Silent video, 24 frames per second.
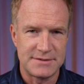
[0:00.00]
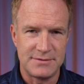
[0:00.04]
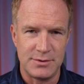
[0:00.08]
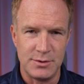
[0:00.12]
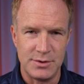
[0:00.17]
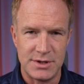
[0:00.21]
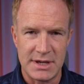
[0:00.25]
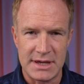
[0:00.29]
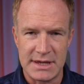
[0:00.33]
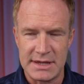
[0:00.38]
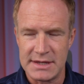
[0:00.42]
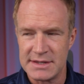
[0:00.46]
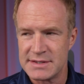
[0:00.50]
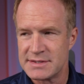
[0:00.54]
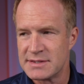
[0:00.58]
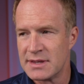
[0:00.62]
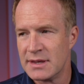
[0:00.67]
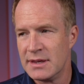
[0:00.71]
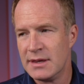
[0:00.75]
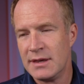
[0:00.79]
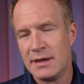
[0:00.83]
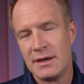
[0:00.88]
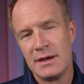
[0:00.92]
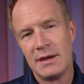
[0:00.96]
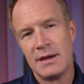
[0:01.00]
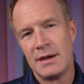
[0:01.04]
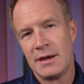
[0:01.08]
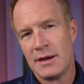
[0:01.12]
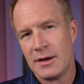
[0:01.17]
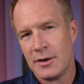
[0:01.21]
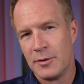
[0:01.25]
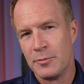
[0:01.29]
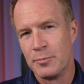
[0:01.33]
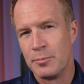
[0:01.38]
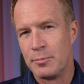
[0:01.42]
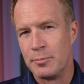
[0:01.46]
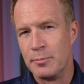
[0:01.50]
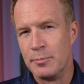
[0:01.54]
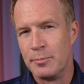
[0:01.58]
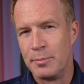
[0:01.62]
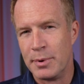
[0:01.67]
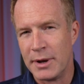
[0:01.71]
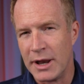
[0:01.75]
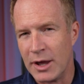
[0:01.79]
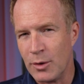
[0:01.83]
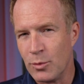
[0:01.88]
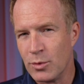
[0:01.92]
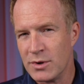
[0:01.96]
few days,
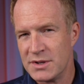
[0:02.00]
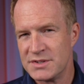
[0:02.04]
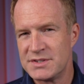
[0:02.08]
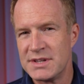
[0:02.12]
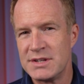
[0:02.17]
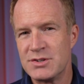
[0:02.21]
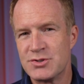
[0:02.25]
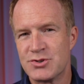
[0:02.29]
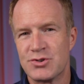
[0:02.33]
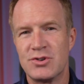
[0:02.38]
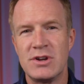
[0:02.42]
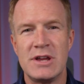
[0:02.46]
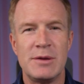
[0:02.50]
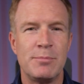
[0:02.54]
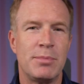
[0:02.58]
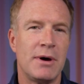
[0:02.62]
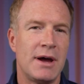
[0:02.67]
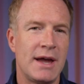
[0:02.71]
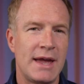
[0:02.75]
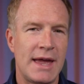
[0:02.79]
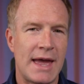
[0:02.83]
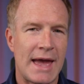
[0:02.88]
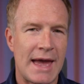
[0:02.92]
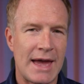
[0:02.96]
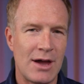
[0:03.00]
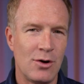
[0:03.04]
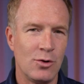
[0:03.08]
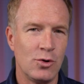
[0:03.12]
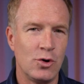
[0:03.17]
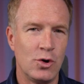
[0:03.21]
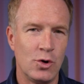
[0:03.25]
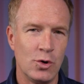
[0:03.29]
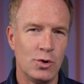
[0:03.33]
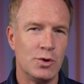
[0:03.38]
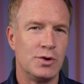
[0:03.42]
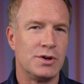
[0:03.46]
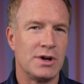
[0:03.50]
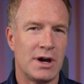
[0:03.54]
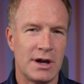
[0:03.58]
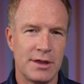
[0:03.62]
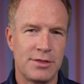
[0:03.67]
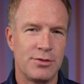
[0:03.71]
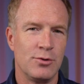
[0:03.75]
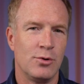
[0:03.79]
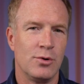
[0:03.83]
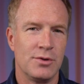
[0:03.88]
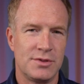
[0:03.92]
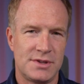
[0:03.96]
but I was intrigued by how good I
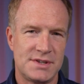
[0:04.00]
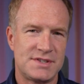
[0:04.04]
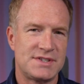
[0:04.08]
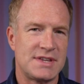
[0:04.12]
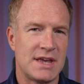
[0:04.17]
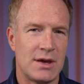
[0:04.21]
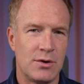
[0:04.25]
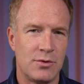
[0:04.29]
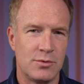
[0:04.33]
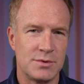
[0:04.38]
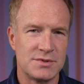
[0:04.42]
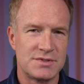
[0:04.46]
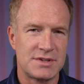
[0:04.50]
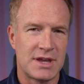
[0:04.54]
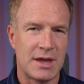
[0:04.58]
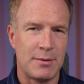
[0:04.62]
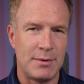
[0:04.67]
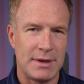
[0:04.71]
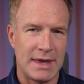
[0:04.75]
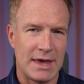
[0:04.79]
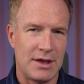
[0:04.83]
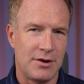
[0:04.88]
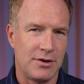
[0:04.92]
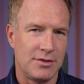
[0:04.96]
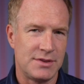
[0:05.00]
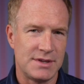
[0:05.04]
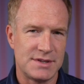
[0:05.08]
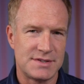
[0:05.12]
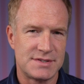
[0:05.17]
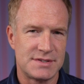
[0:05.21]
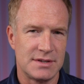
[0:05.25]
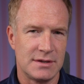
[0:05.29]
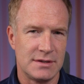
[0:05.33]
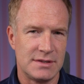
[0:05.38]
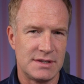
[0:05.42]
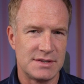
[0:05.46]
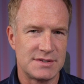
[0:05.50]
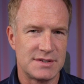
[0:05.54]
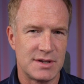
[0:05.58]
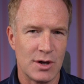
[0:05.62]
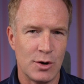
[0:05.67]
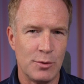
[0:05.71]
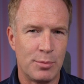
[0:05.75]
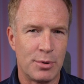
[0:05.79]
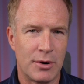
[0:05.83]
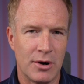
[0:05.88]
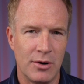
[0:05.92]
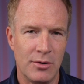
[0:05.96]
thought the sound was coming out of this
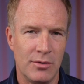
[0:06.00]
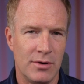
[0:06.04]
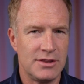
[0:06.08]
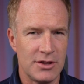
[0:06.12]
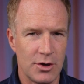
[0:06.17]
GoPro.